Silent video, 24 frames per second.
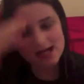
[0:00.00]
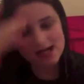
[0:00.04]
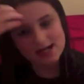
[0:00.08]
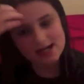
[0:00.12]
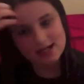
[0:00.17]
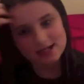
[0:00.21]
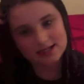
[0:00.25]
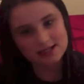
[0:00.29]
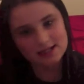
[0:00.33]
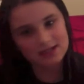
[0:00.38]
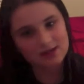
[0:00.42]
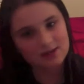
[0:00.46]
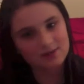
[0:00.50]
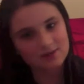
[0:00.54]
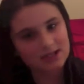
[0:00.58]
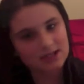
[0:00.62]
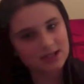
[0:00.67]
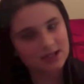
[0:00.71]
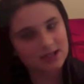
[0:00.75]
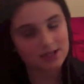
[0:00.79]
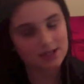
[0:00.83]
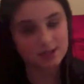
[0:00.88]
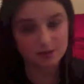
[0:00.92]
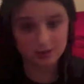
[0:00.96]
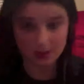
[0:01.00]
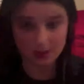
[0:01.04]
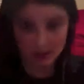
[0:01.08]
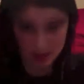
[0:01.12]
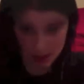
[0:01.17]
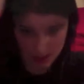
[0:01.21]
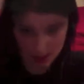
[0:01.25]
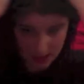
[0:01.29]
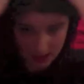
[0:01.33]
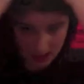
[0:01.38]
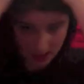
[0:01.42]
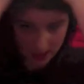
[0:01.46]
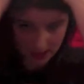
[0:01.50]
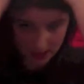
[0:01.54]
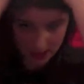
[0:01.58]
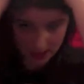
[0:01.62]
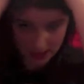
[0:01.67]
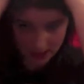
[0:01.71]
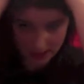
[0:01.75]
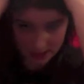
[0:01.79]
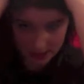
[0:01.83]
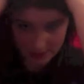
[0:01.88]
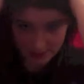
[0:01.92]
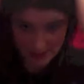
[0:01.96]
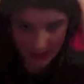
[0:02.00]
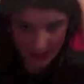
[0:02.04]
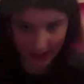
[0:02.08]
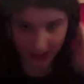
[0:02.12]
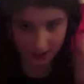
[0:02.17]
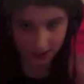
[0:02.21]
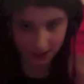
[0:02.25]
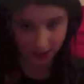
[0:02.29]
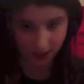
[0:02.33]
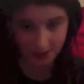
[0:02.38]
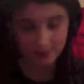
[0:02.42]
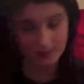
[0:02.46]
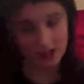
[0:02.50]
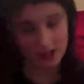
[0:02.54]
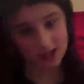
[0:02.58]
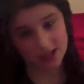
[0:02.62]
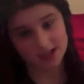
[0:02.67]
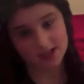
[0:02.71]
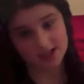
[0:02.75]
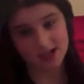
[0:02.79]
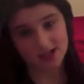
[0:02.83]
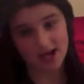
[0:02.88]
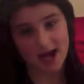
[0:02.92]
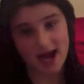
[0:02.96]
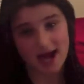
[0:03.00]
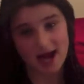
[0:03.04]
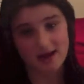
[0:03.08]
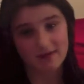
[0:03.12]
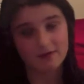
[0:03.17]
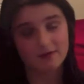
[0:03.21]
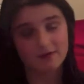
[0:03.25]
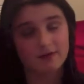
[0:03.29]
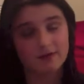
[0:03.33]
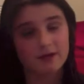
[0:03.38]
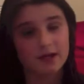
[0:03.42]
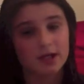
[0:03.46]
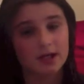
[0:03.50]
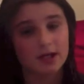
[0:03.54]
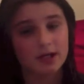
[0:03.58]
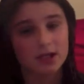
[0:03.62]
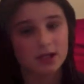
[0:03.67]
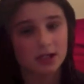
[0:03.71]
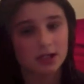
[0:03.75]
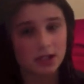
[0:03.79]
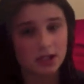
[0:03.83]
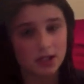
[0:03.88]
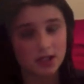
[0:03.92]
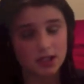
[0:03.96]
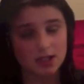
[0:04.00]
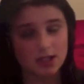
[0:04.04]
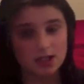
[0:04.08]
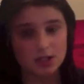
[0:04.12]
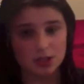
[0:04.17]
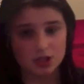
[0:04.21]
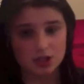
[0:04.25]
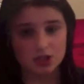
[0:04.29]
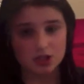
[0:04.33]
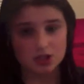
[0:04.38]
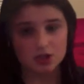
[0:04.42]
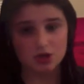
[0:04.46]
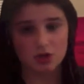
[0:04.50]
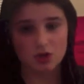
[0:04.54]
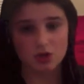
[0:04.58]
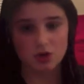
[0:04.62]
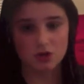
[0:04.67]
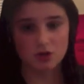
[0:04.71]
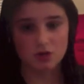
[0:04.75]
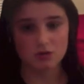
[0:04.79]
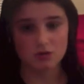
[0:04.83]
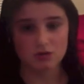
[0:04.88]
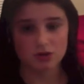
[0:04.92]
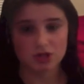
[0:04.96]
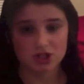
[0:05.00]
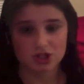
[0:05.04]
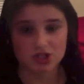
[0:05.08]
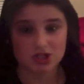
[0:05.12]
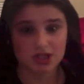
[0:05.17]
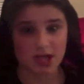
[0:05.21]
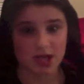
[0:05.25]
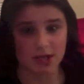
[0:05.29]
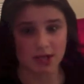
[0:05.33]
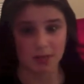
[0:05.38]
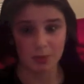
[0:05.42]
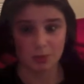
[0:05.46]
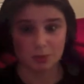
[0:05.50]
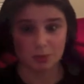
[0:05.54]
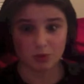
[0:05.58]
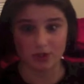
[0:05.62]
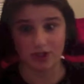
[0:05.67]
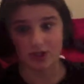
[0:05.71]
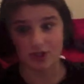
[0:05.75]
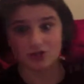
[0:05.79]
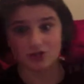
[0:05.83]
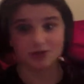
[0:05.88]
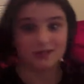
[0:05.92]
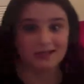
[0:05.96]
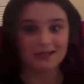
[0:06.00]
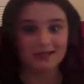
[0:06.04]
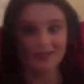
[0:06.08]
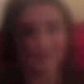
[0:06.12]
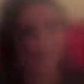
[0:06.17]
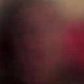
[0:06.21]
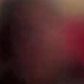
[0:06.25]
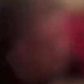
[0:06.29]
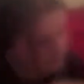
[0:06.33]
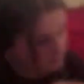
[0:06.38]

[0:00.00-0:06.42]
So I'm just gonna do, and luckily my hair like parts in half. So just kind of braid your hair.